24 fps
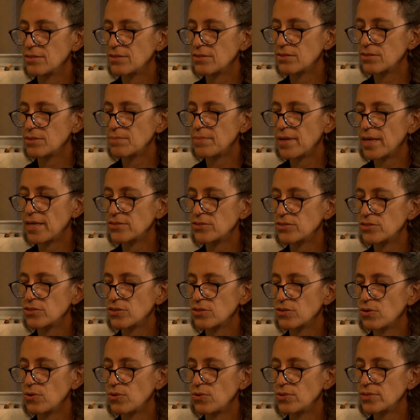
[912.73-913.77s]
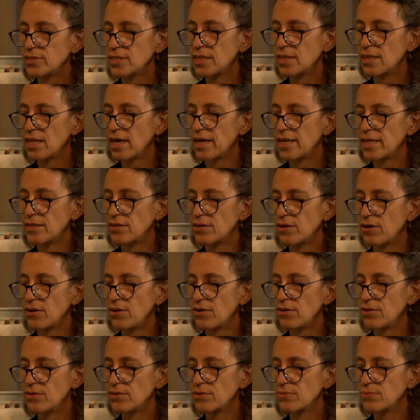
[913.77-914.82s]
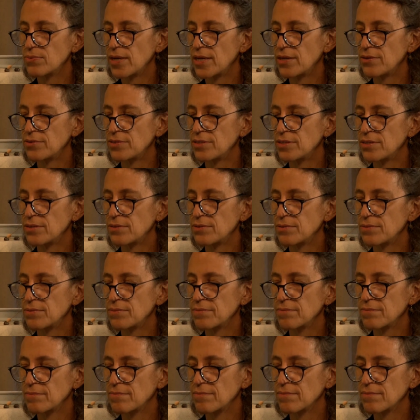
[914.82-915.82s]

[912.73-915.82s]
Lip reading: just imagine a golden light all around you.